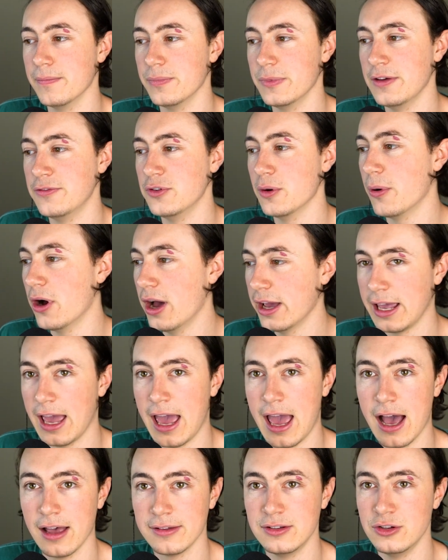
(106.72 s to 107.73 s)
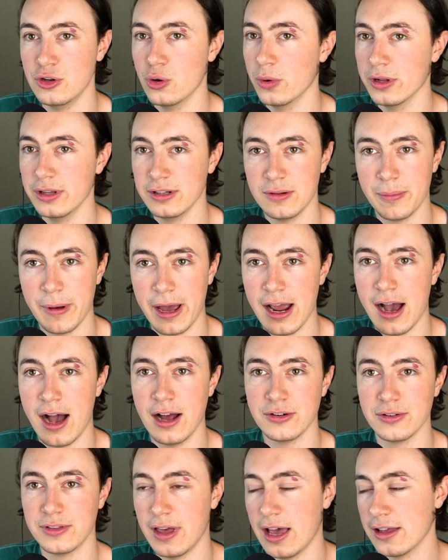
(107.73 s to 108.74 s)
If you're buying a house and you're willing to pay
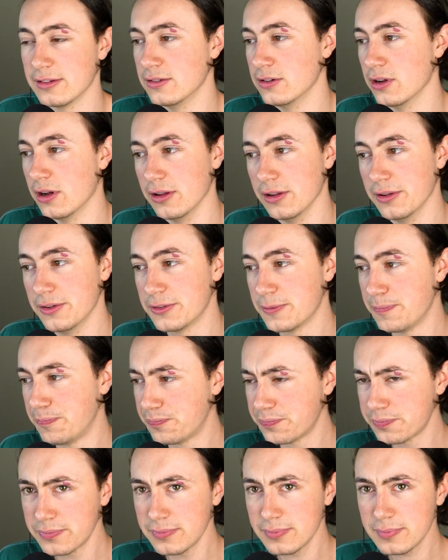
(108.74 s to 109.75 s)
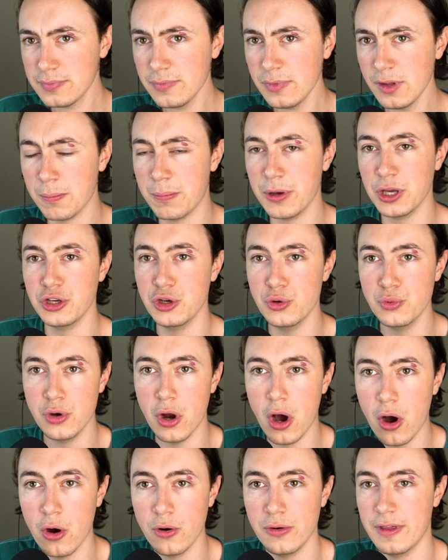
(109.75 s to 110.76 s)
$100,000, but you
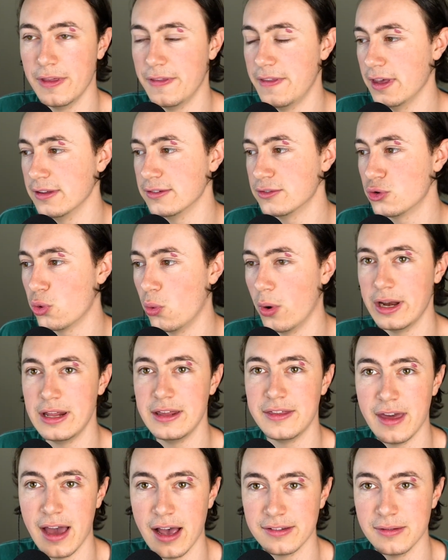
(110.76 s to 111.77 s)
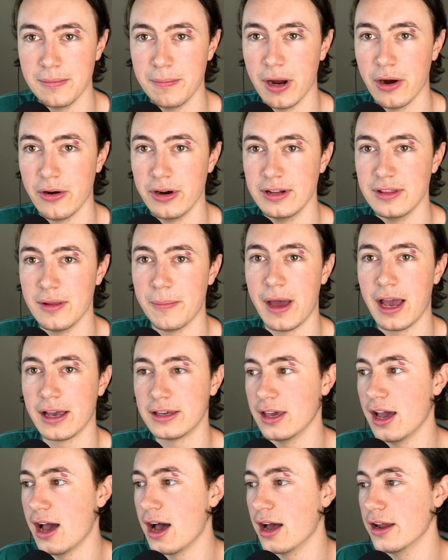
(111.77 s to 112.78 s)
know that there's $20,000 buried in the
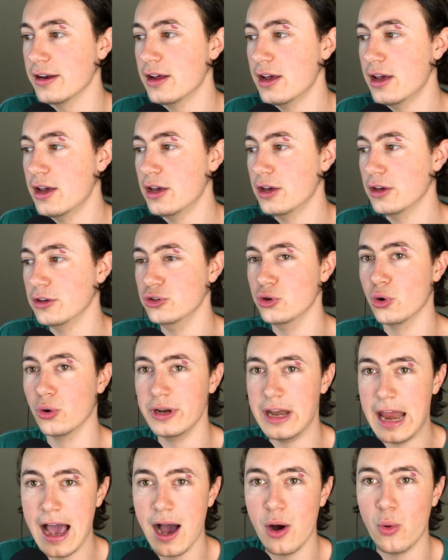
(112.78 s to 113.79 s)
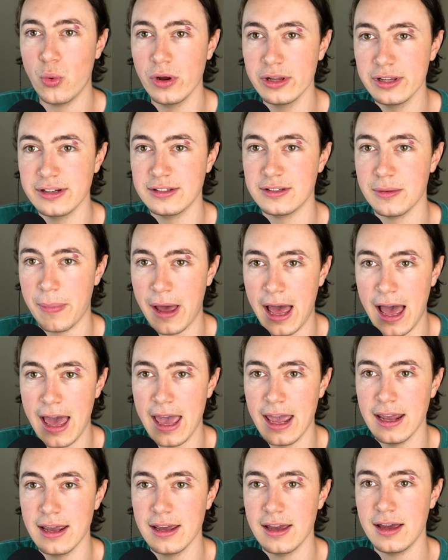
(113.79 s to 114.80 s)
backyard, you're now willing to
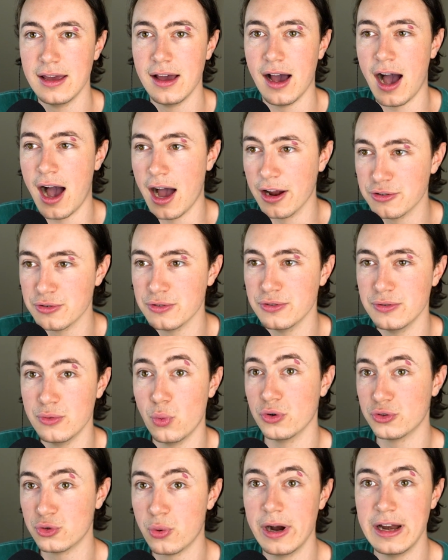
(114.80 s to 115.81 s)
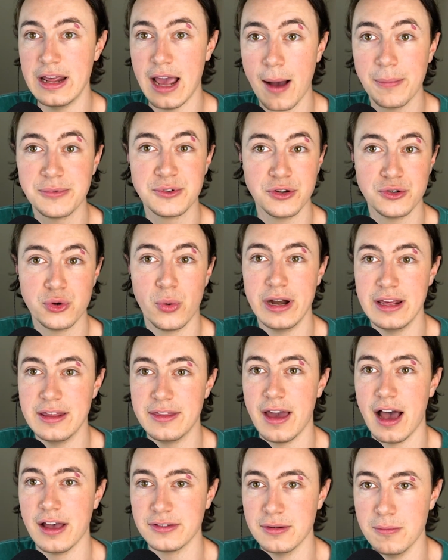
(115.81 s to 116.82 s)
pay up to
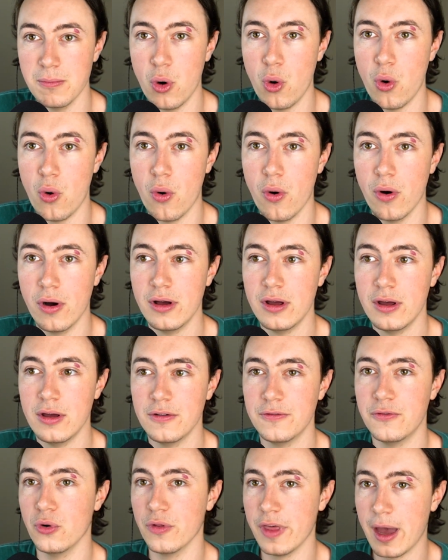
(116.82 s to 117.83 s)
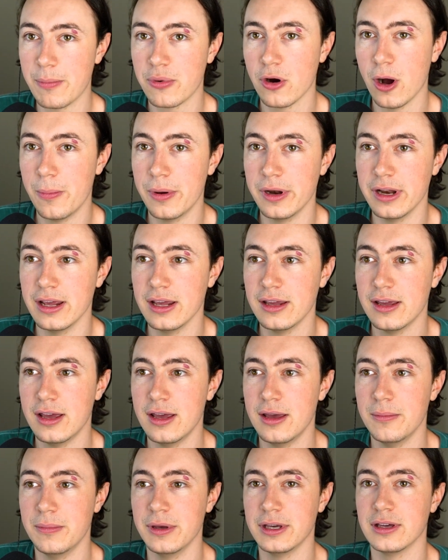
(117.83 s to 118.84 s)
$20,000 more for that property,
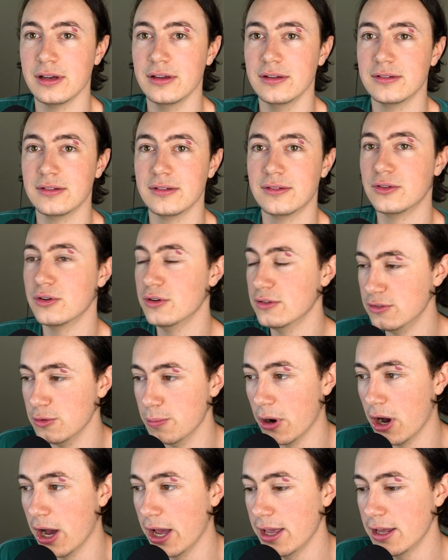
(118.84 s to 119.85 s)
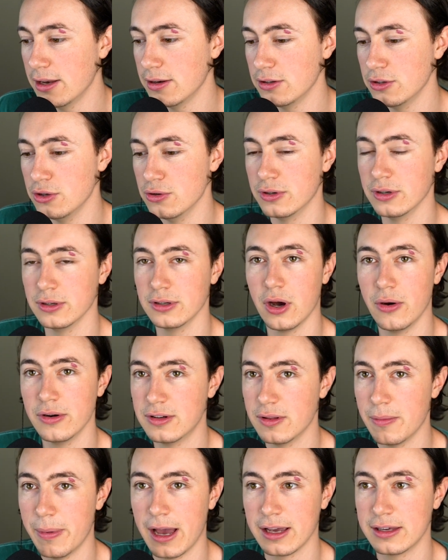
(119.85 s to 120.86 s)
because as soon as you buy it, you can go
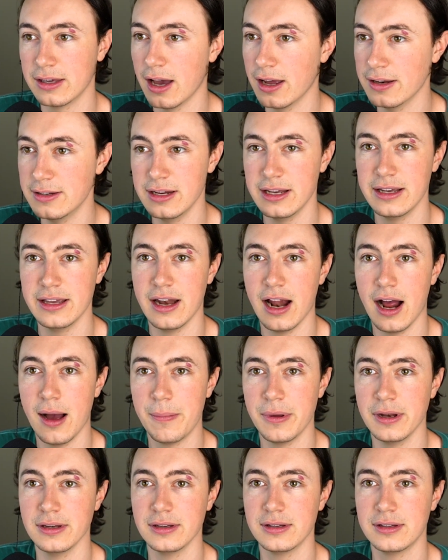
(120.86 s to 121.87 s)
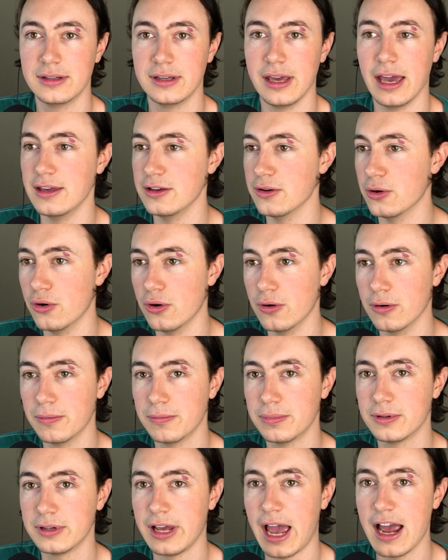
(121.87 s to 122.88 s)
into the backyard, dig it up, and get your
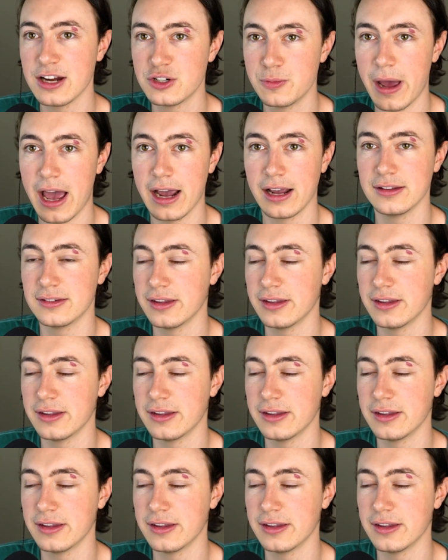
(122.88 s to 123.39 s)
cash back.